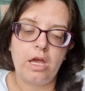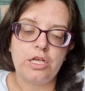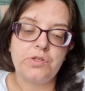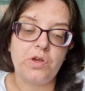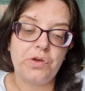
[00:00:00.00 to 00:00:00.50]

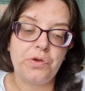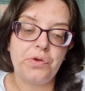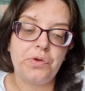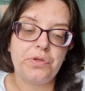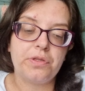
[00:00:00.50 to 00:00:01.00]

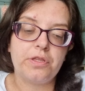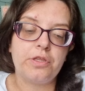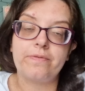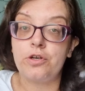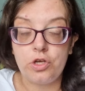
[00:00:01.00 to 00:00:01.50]
So
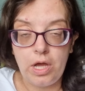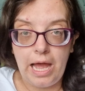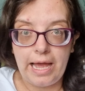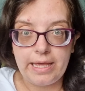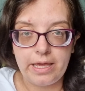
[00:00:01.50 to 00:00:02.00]
you've got no
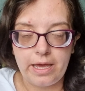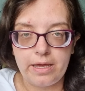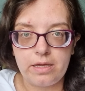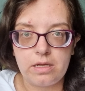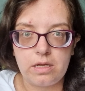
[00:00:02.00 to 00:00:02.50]

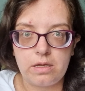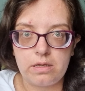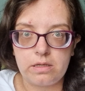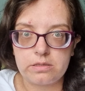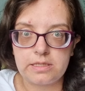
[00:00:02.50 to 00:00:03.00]
hire,
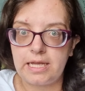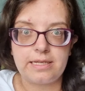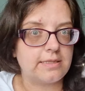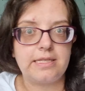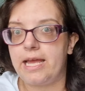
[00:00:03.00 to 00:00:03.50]
because I
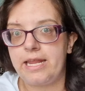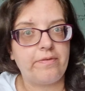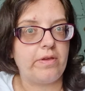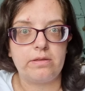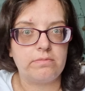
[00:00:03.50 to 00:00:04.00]
didn't see
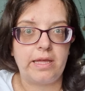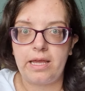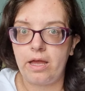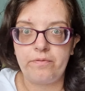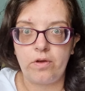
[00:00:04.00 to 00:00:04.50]
anything like
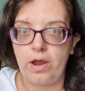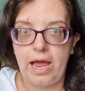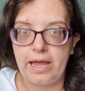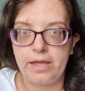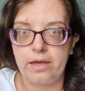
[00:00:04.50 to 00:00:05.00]
for
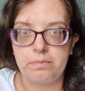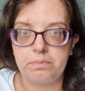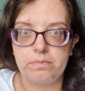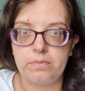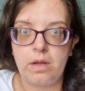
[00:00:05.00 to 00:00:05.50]
hire.
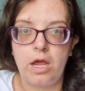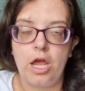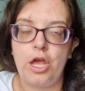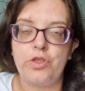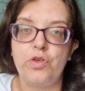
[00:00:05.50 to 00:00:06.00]

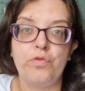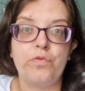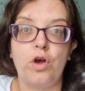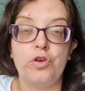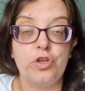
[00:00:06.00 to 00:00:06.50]
You've
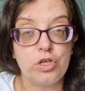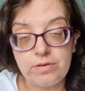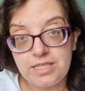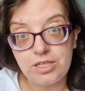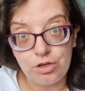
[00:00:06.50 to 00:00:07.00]
got no
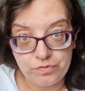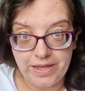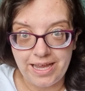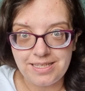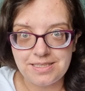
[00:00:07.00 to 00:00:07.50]
crazy golf
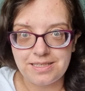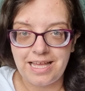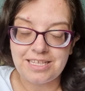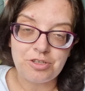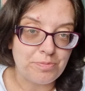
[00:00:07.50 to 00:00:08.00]
yet.
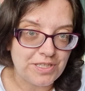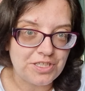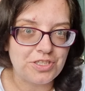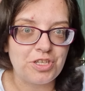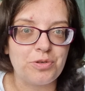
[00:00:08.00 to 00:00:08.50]
That's coming
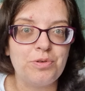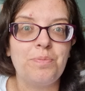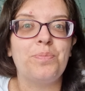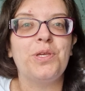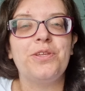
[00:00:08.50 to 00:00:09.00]
soon.
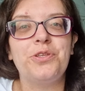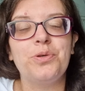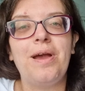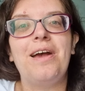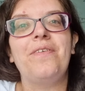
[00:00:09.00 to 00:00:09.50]
But you do
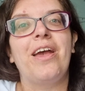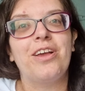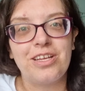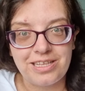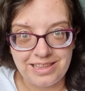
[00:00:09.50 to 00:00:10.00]
have a
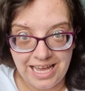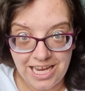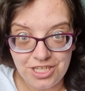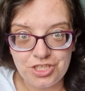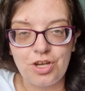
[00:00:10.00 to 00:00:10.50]

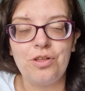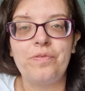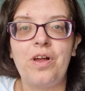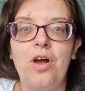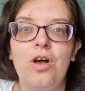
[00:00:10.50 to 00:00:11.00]
large golf
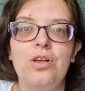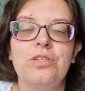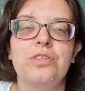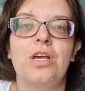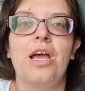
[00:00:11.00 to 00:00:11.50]

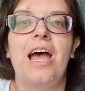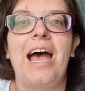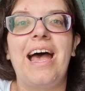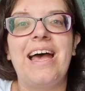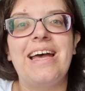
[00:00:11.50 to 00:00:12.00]
course,
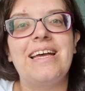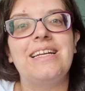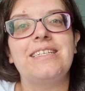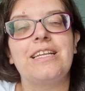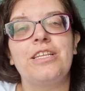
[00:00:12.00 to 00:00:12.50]

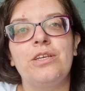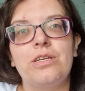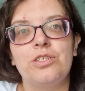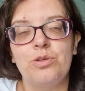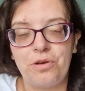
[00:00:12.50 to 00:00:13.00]
and you
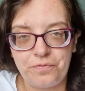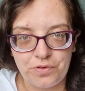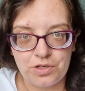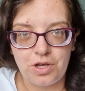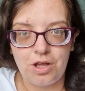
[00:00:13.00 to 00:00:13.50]
can do a
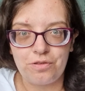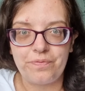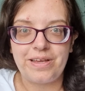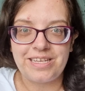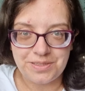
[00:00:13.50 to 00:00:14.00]
foot golf
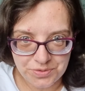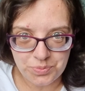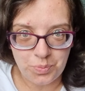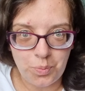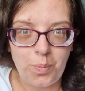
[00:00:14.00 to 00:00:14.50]
as
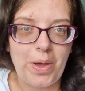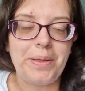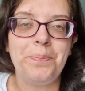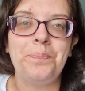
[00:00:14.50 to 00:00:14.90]
well.